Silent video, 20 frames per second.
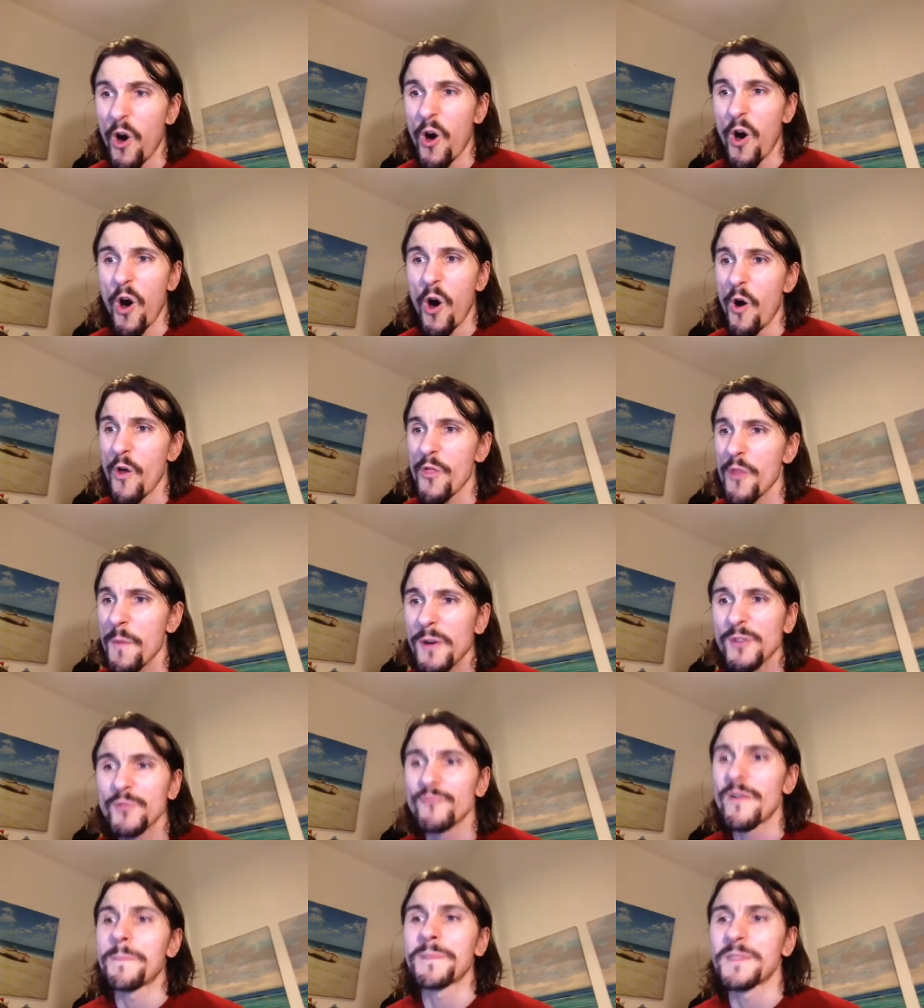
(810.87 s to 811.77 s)
or, or the
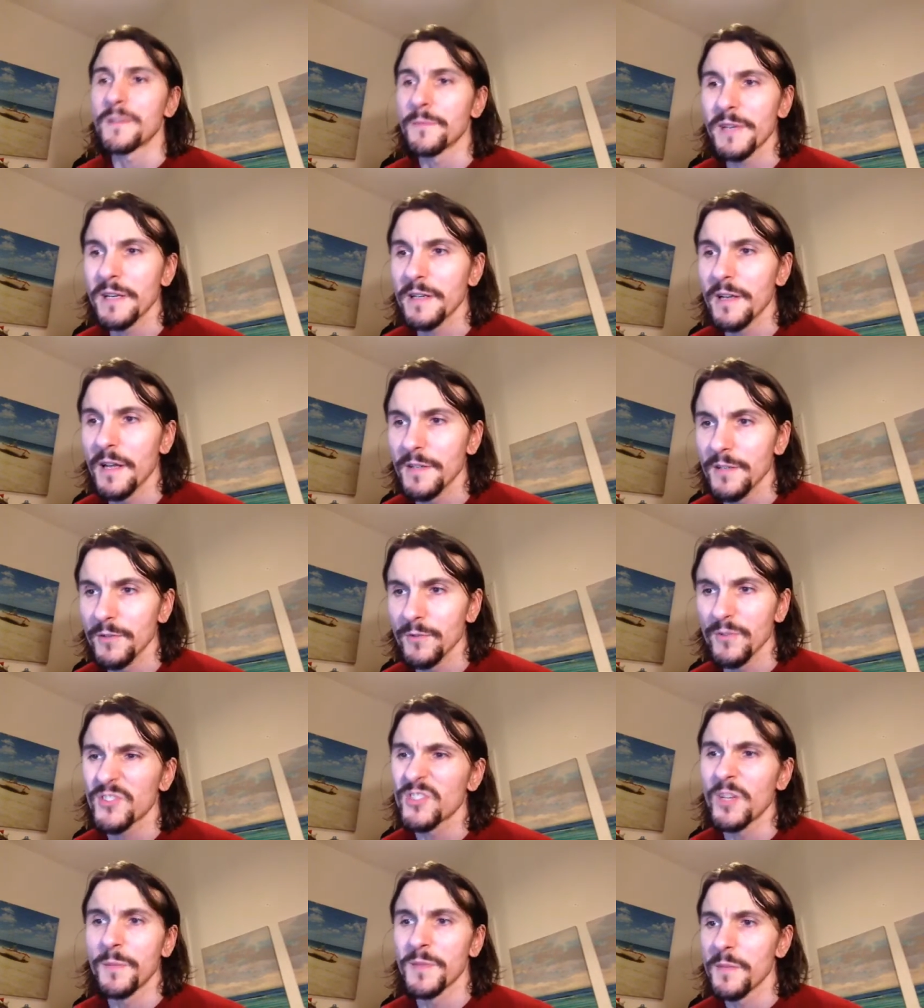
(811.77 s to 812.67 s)
most reputable in London,
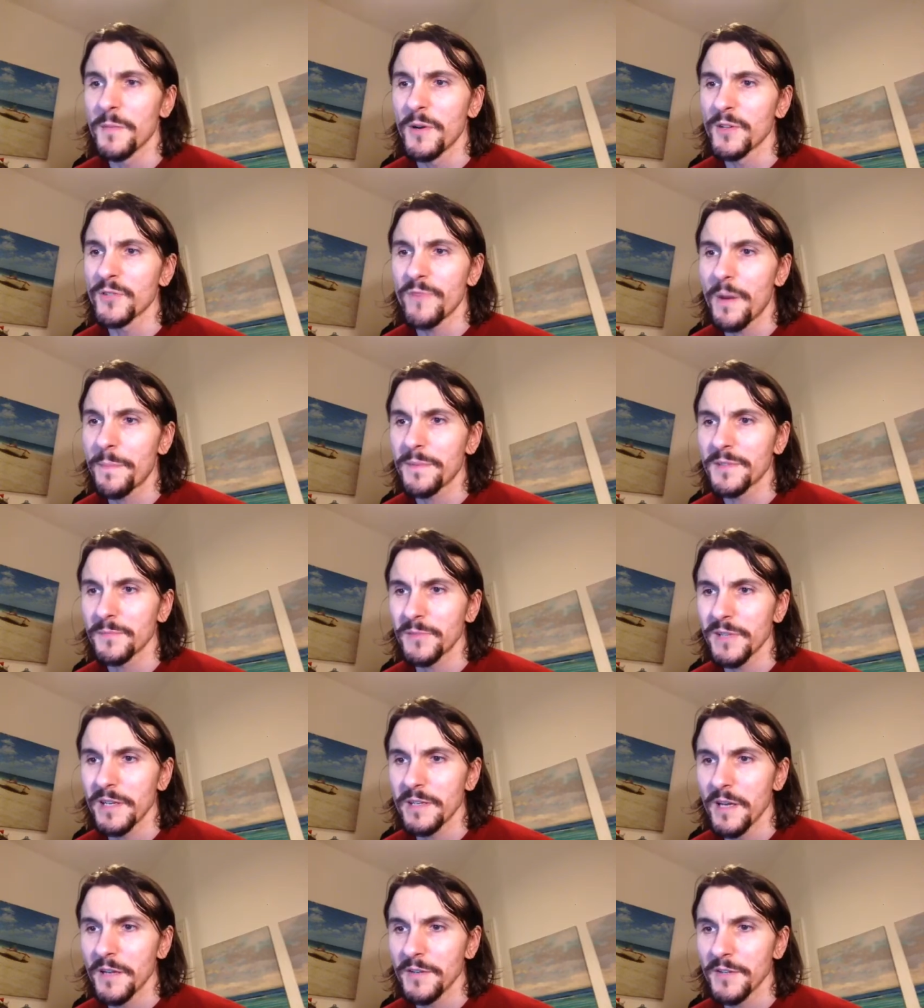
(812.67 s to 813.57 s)
or some of the most
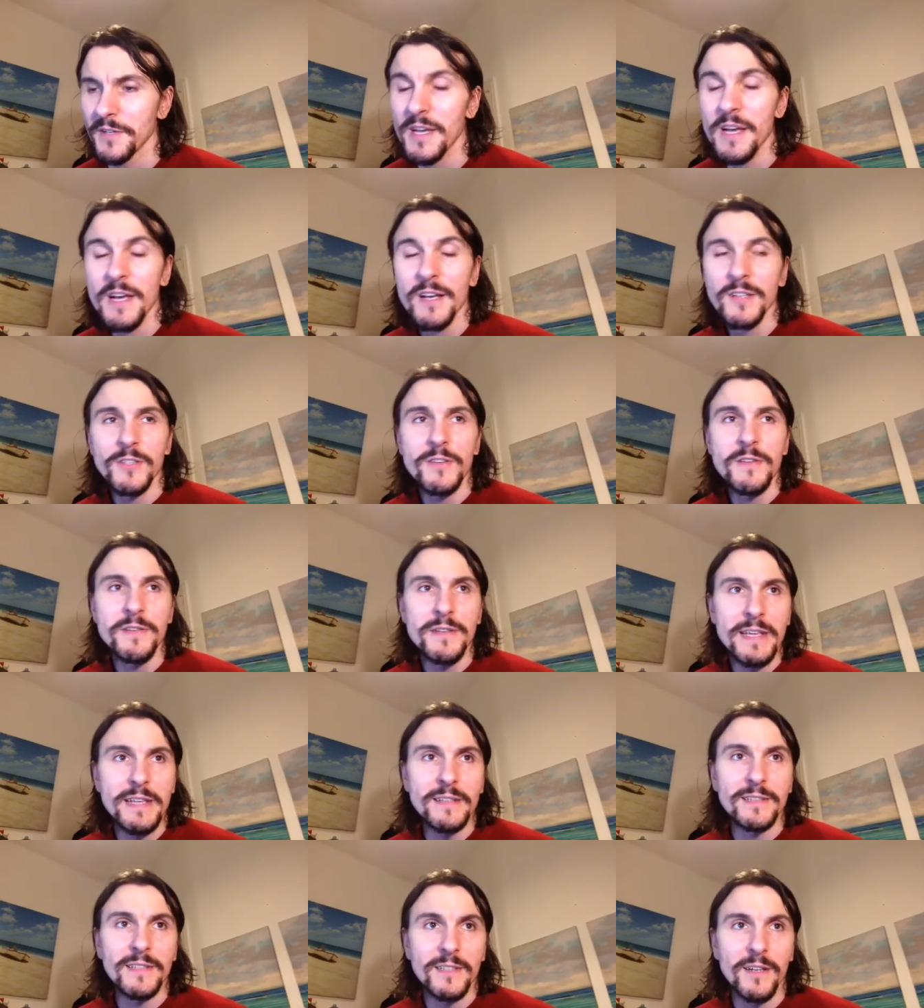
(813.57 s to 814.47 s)
reputable in London. So you
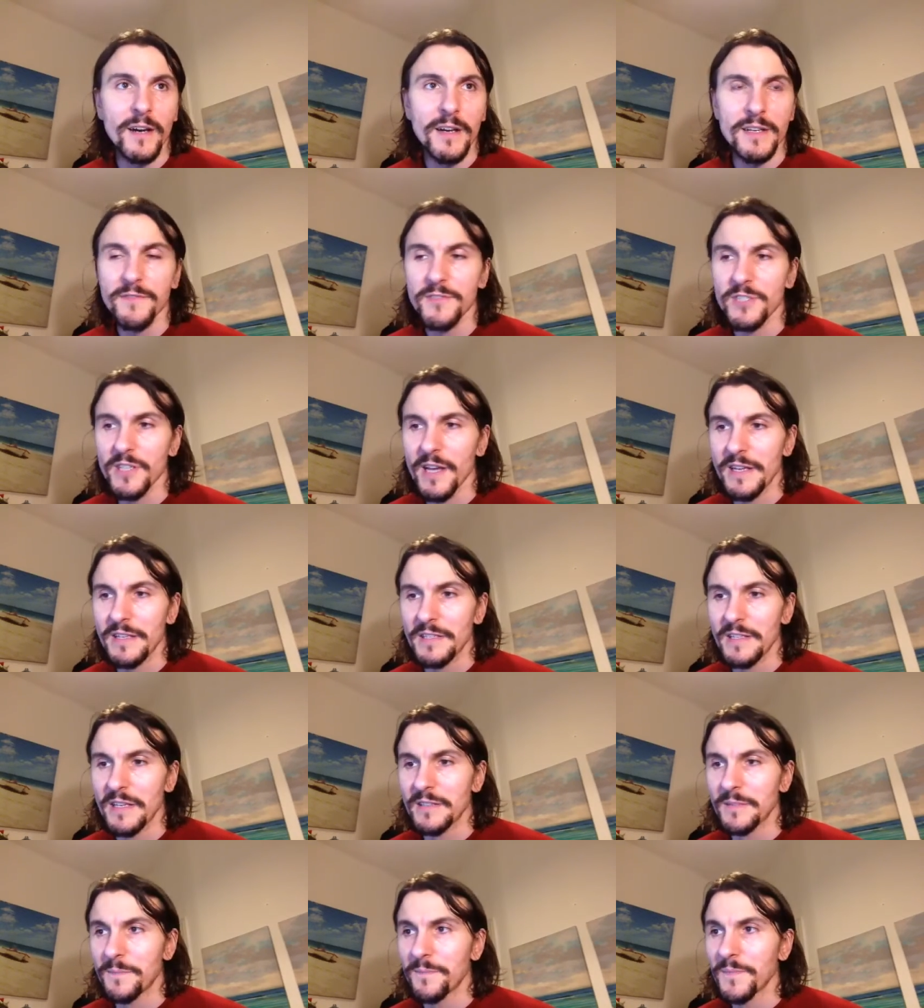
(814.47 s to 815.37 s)
need to kind of change
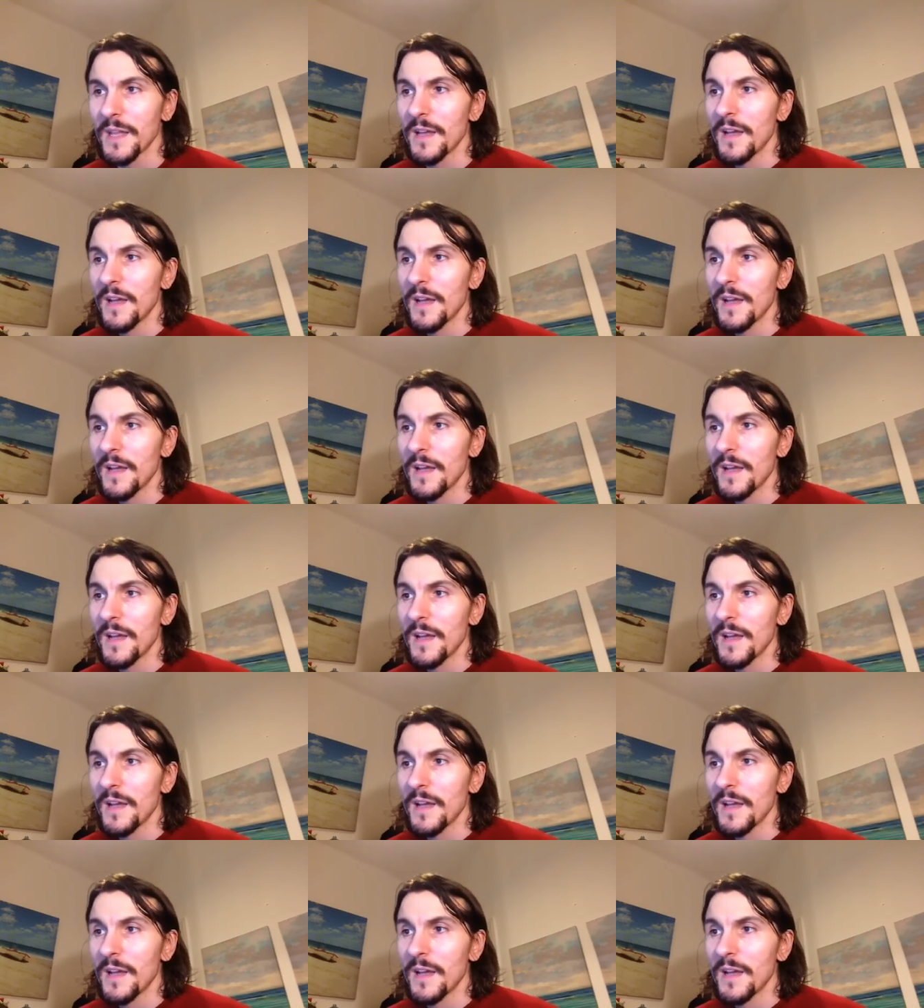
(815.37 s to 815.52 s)
it.